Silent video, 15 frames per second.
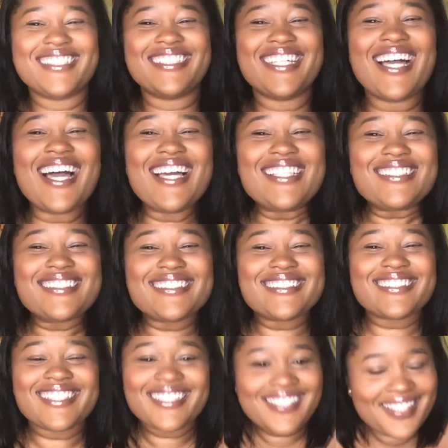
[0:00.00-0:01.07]
Yes.
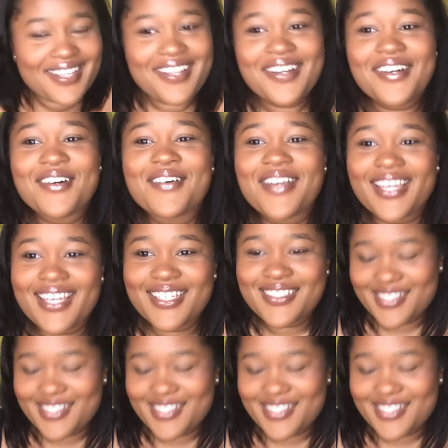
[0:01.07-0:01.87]
Okay,